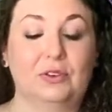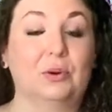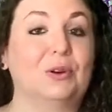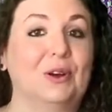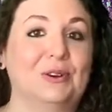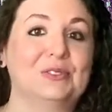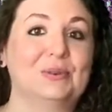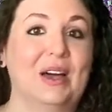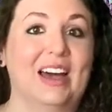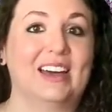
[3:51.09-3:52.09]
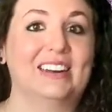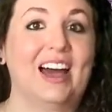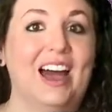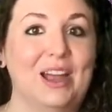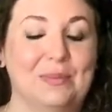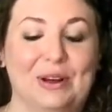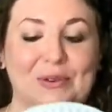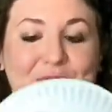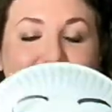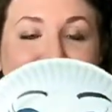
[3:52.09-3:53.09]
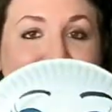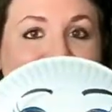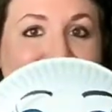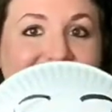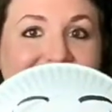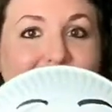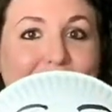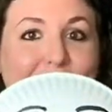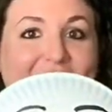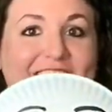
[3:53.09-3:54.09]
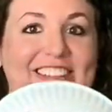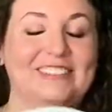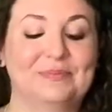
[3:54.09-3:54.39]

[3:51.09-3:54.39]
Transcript: you can also add eyebrows, which I did for mine.